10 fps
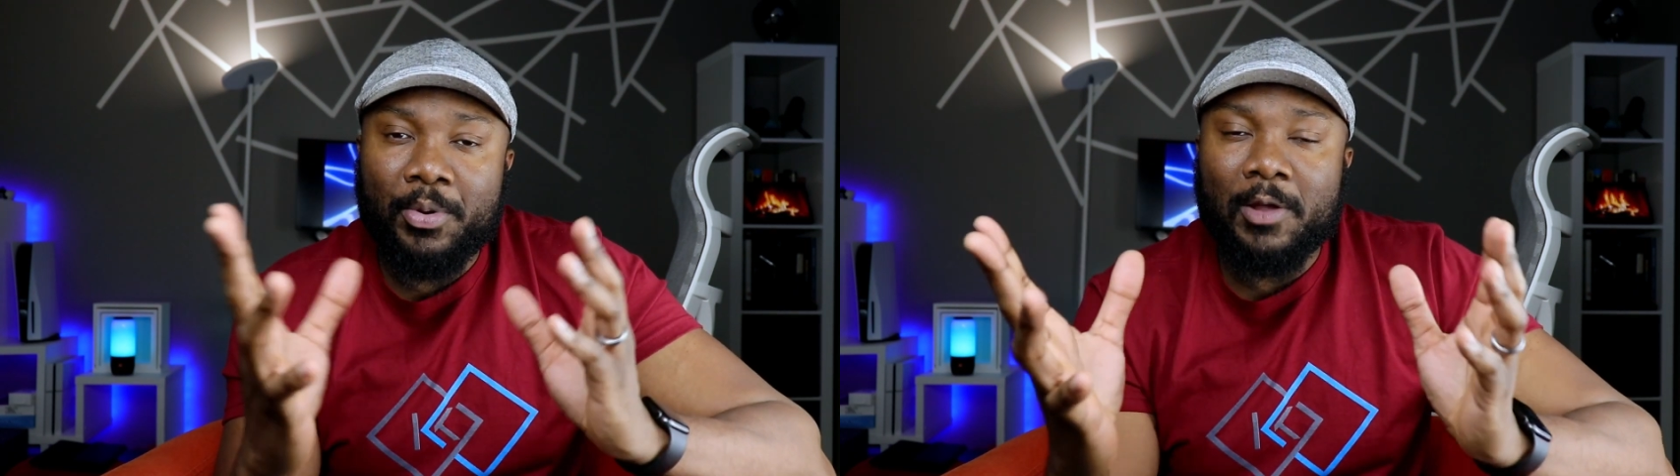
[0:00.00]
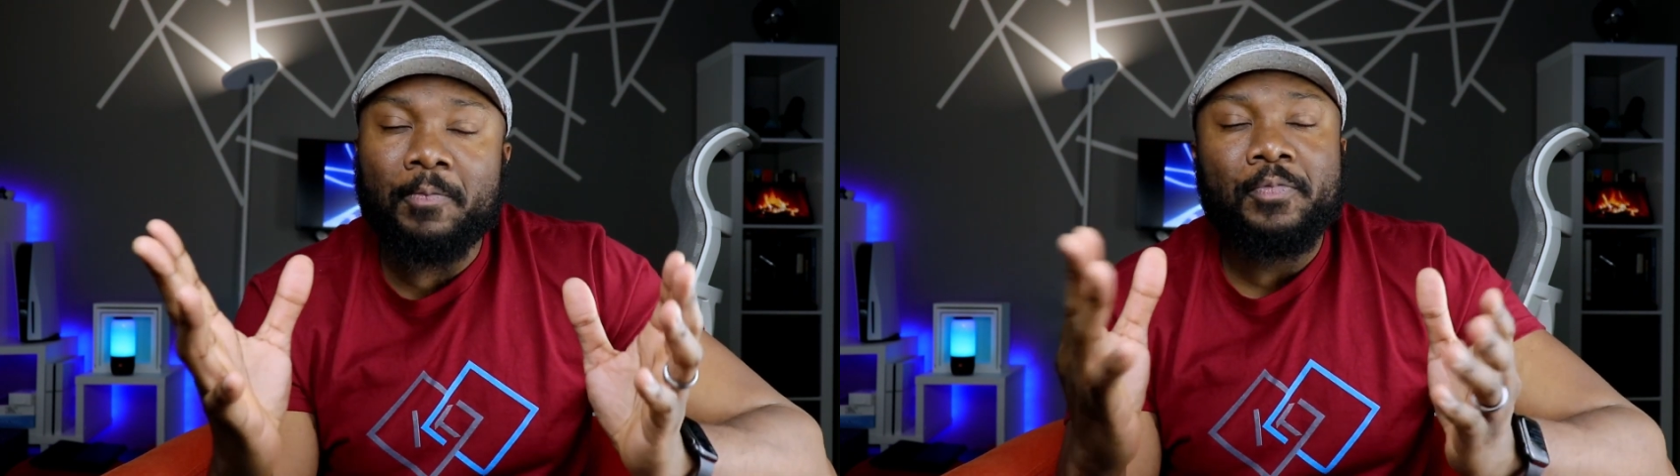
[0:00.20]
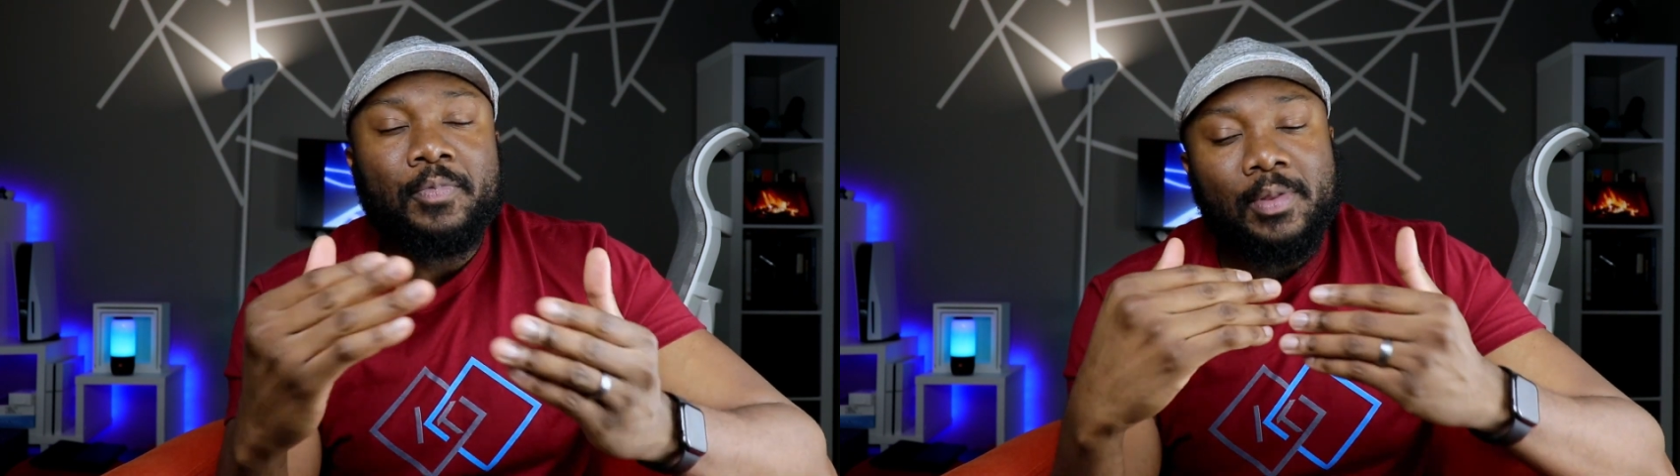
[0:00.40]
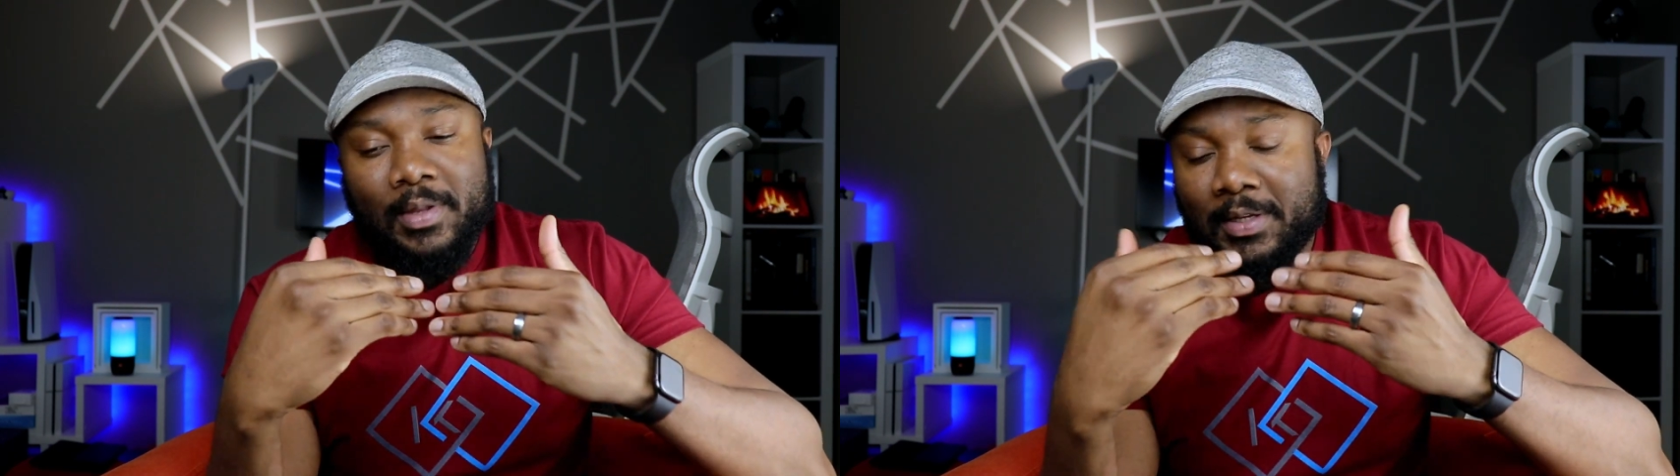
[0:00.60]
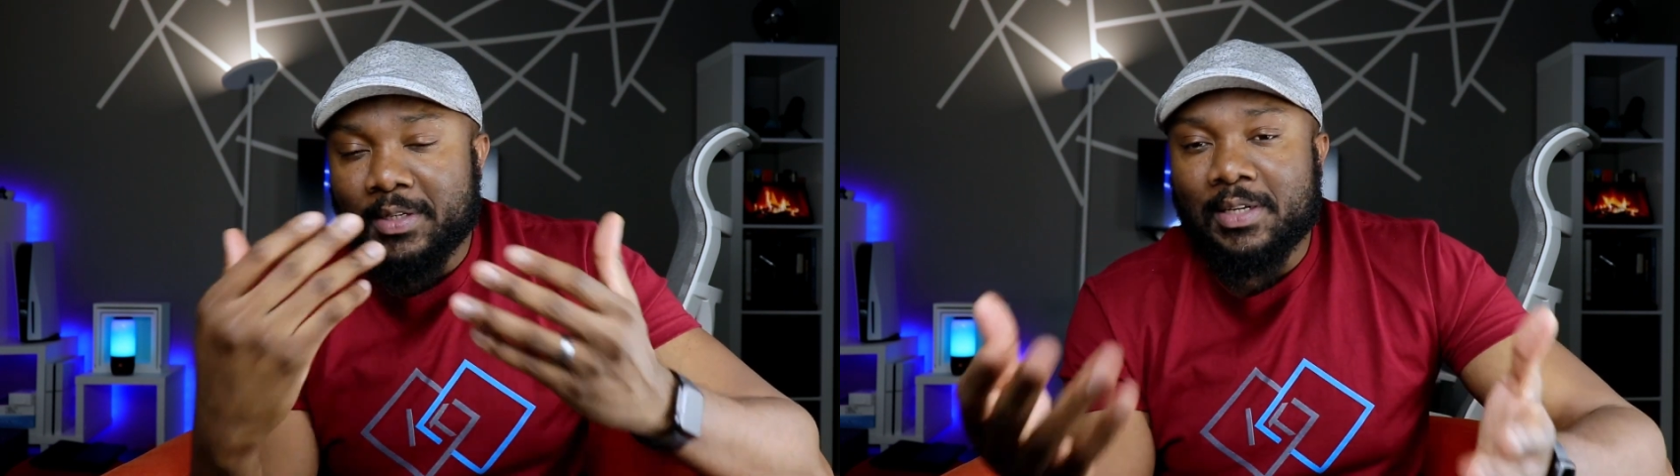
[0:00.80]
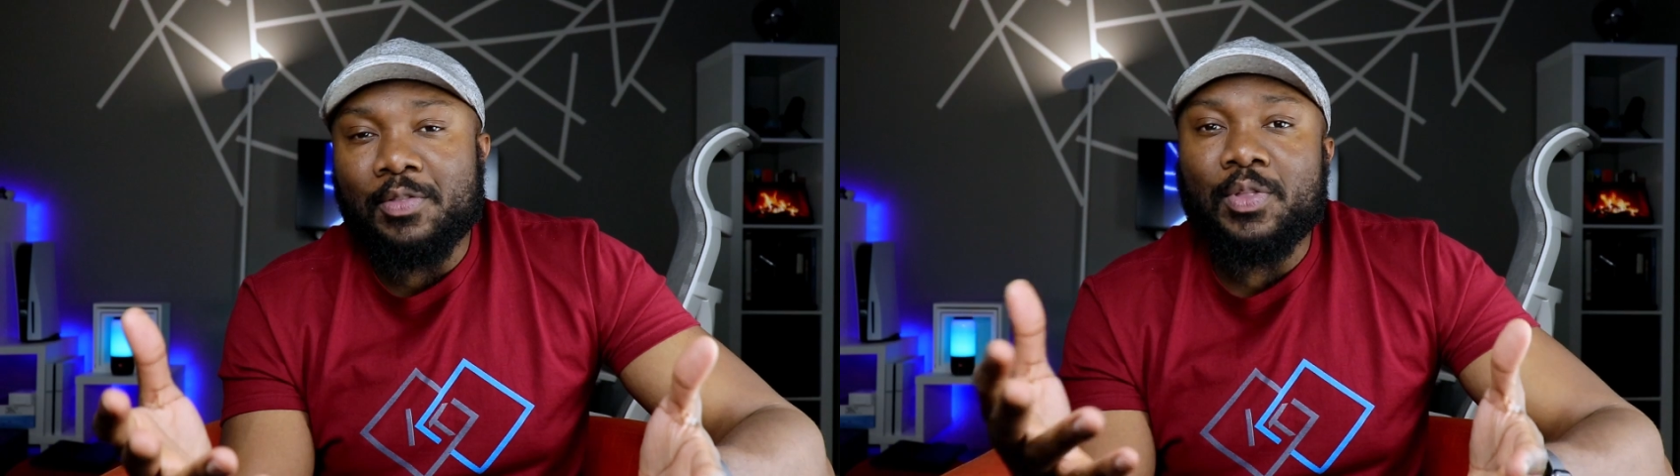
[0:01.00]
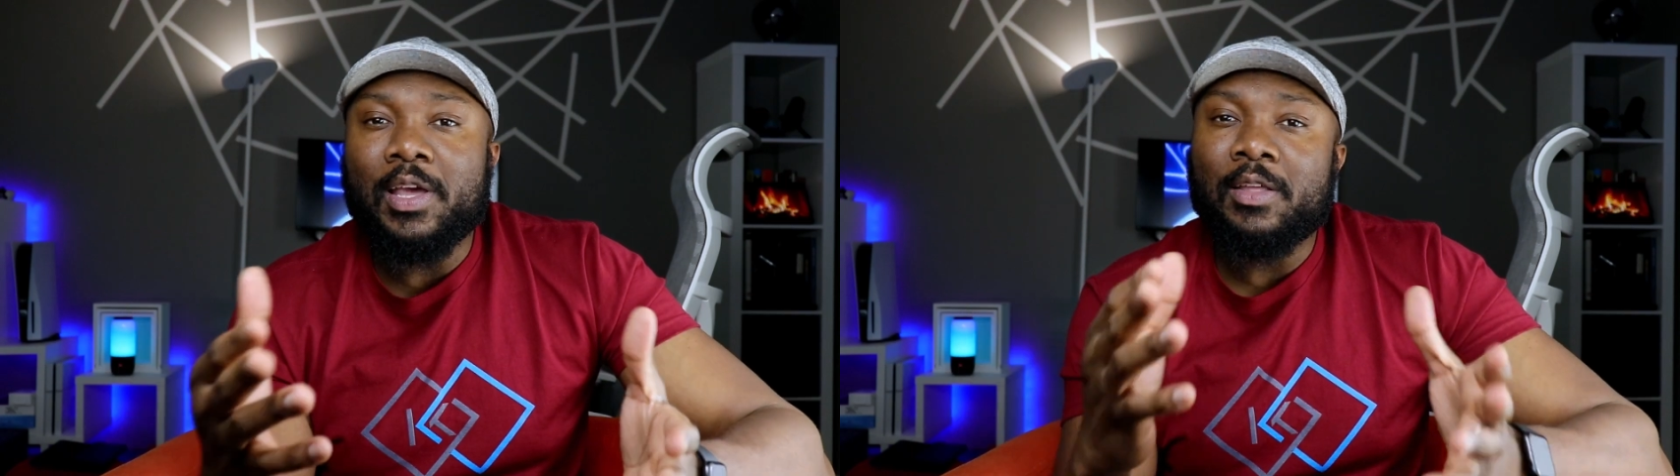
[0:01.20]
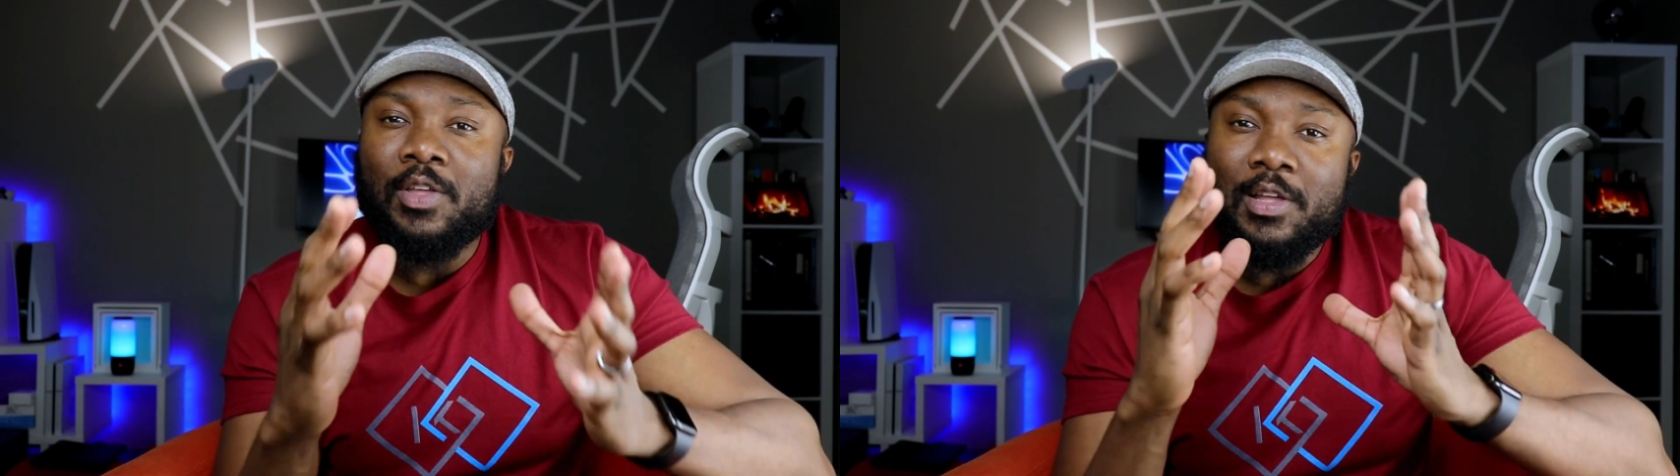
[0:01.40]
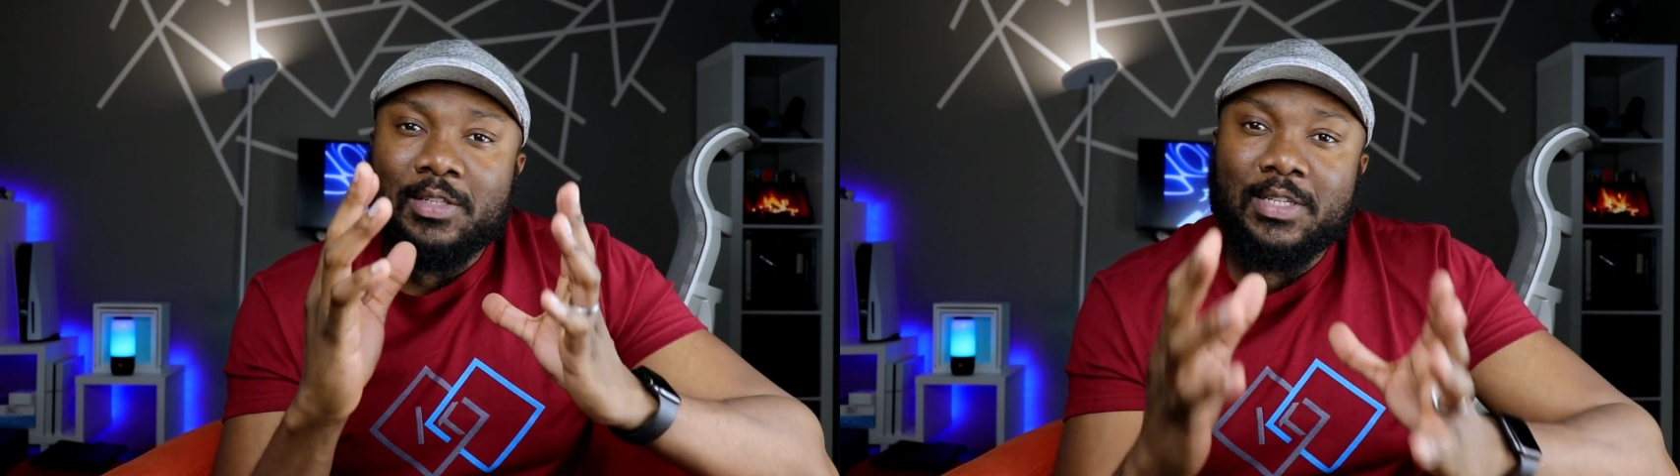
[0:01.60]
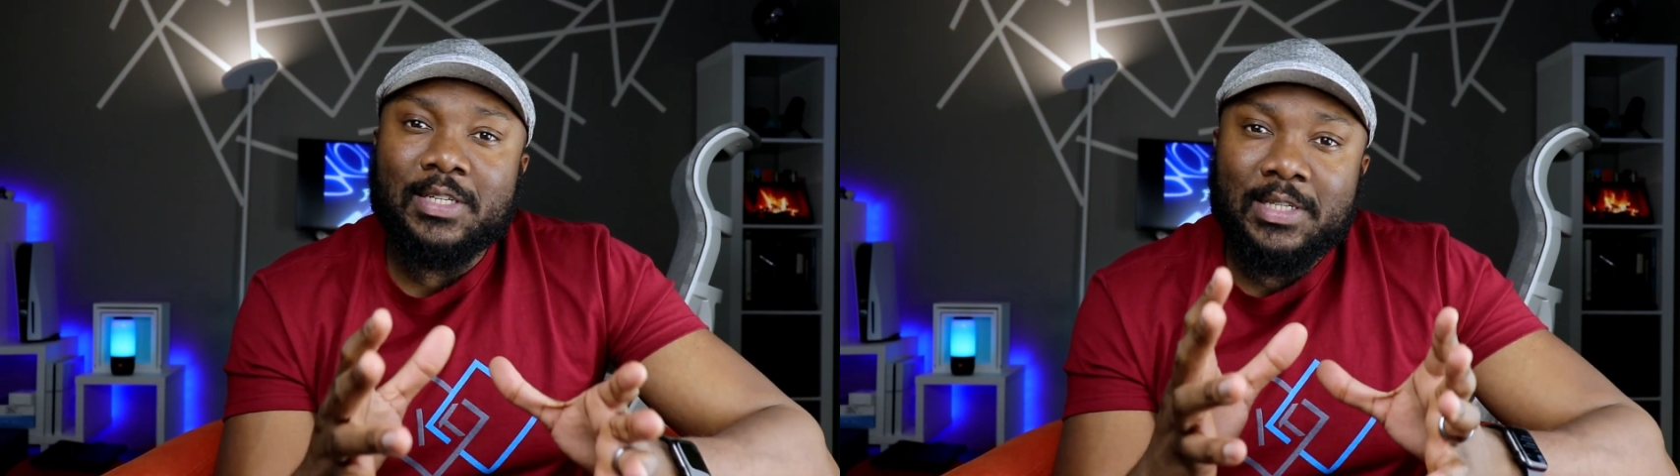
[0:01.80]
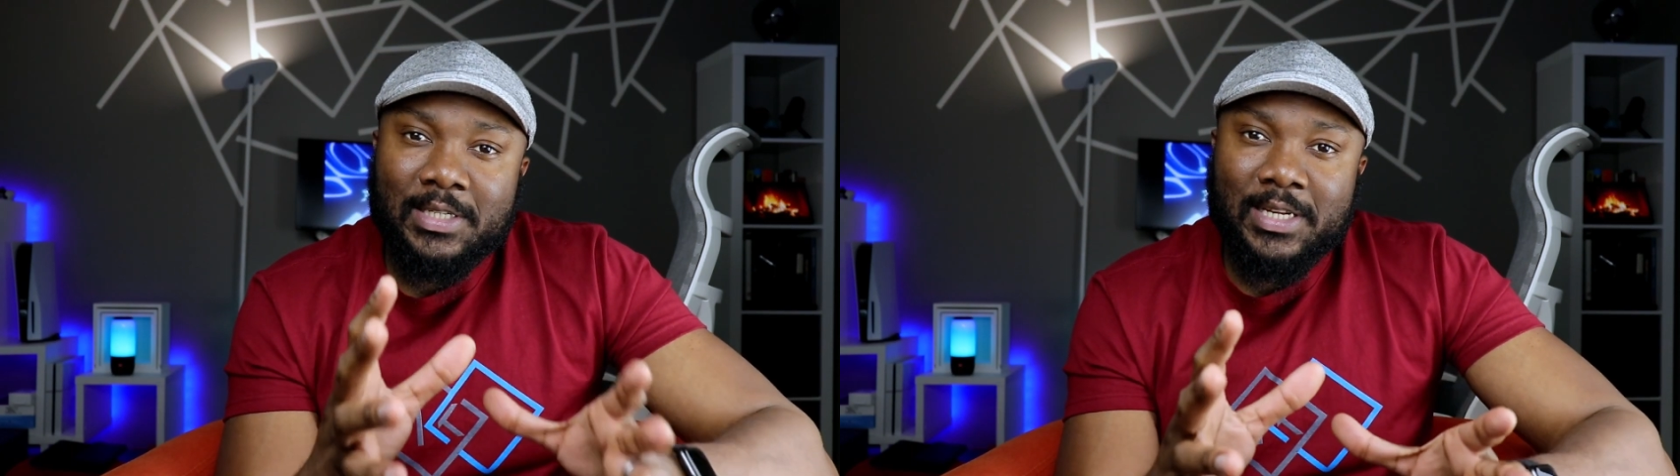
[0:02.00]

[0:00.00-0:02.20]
But it's a good thing to see